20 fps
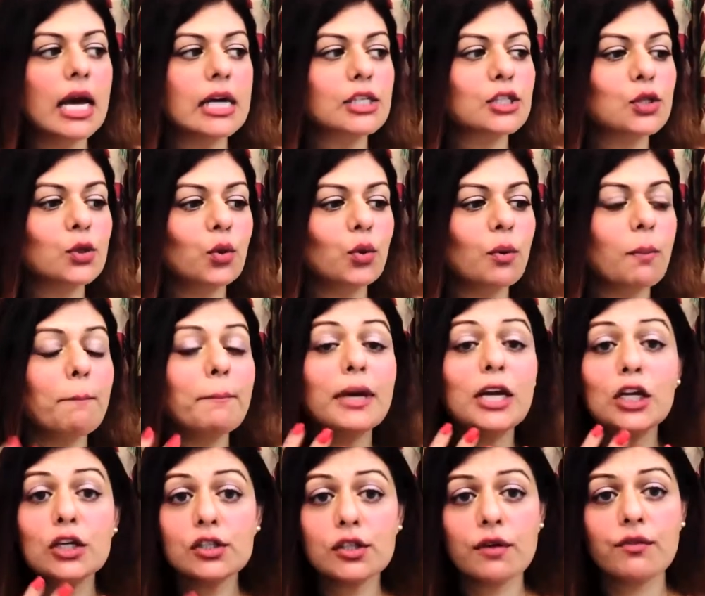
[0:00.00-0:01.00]
So
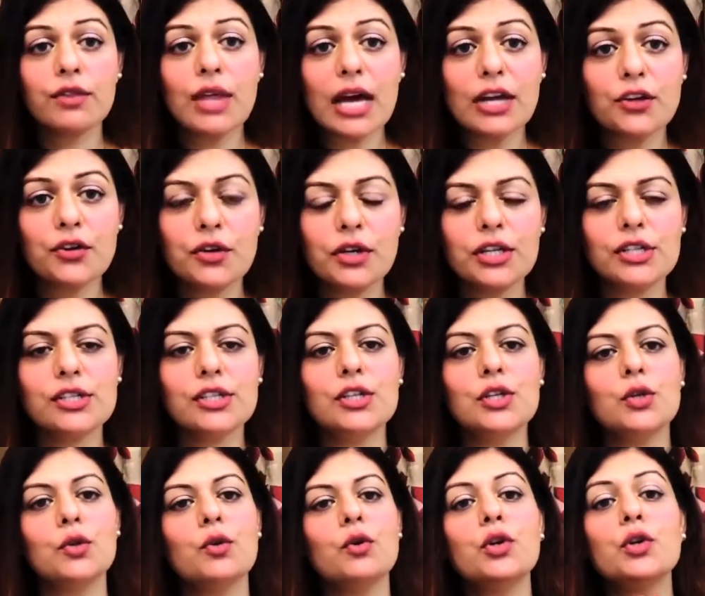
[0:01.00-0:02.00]
because of that reason,
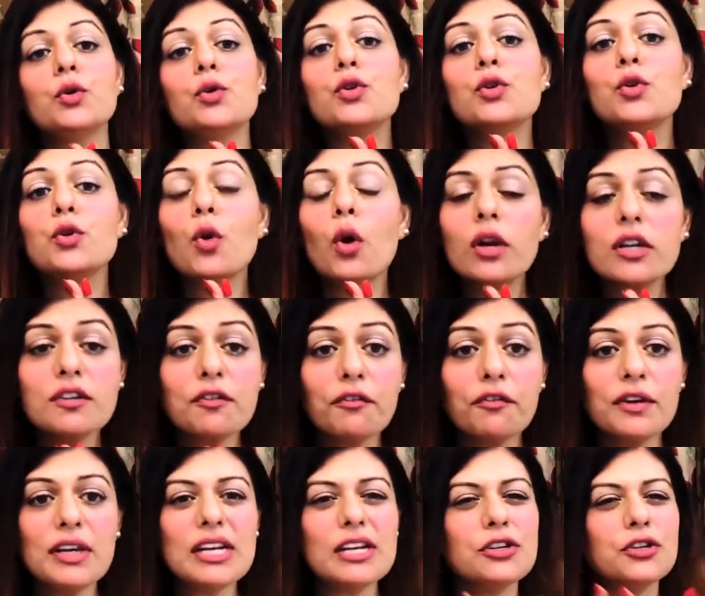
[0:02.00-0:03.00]
you know, you do not
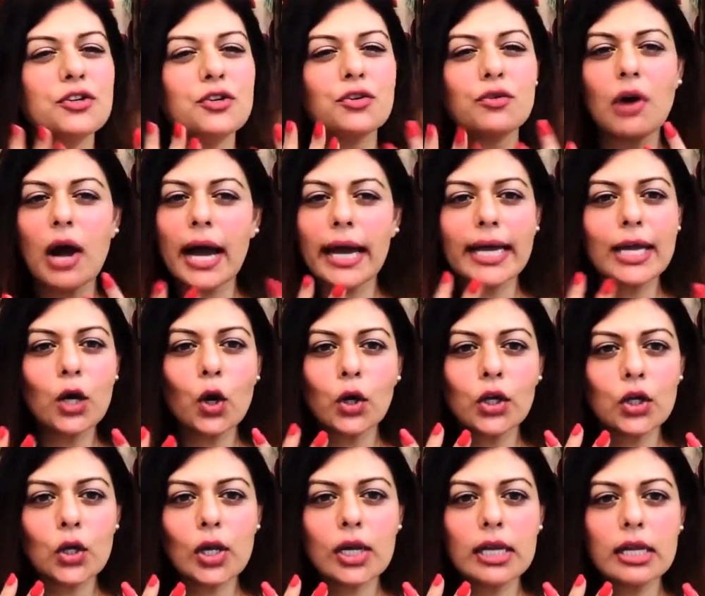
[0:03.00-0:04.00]
feel drying
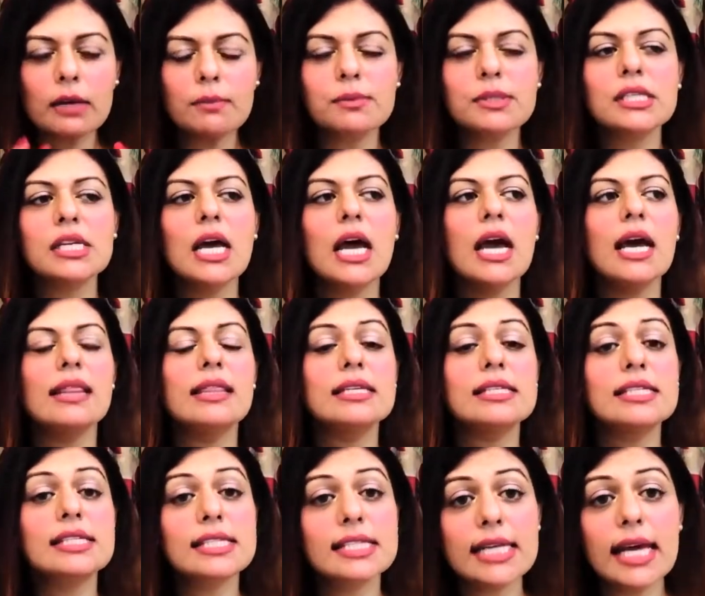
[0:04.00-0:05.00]
on your lips. The
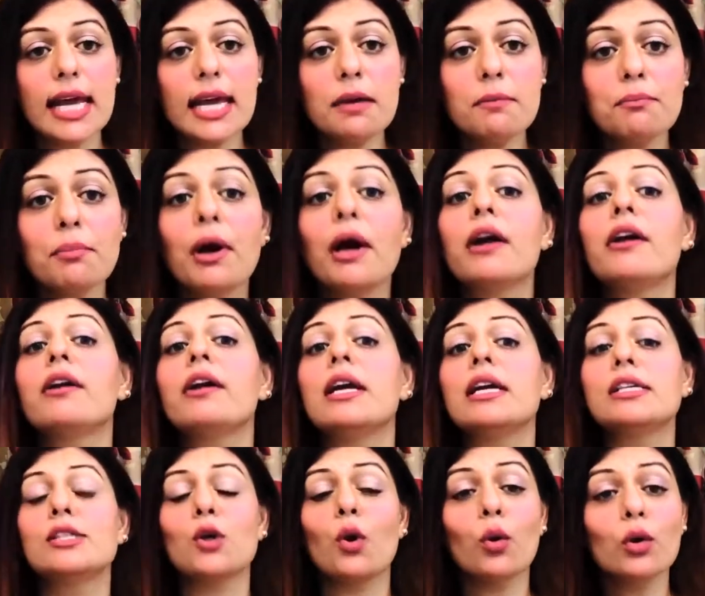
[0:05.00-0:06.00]
staying power
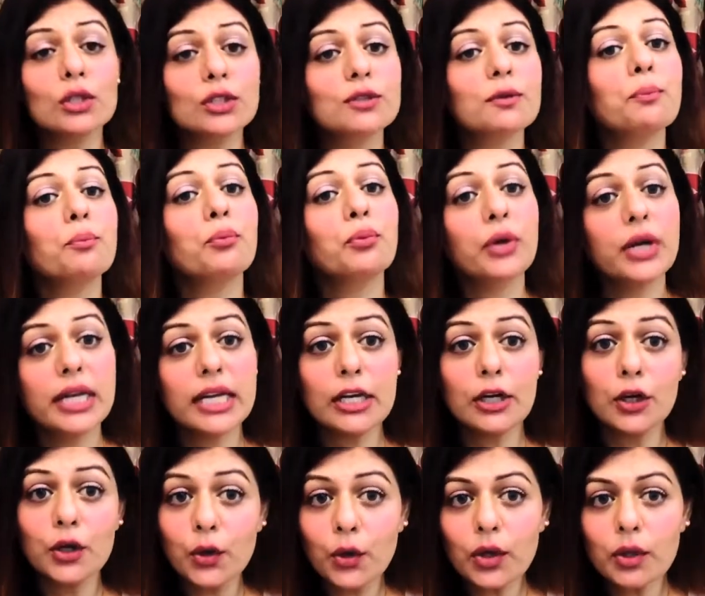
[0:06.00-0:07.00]
is also pretty
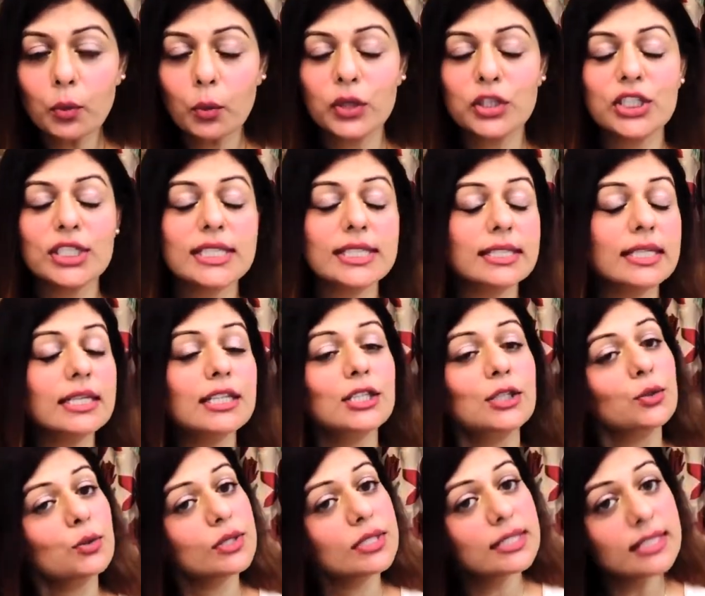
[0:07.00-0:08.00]
good, which is 6
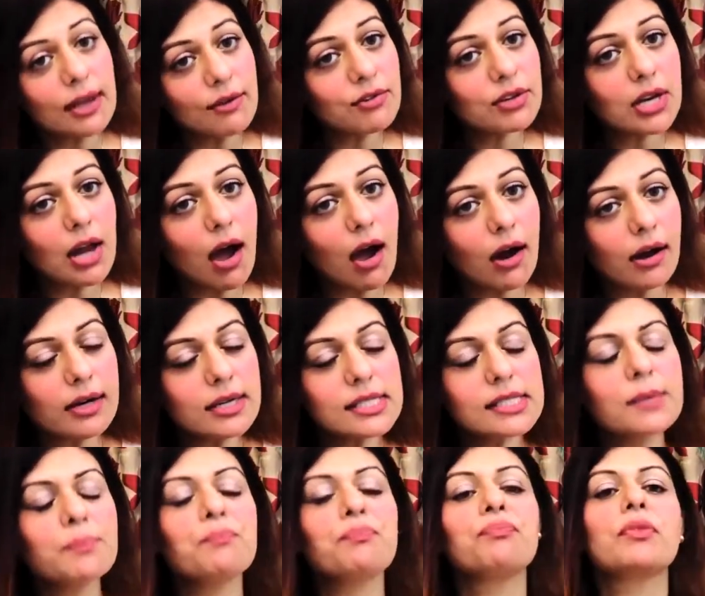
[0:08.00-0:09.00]
to 7 hours.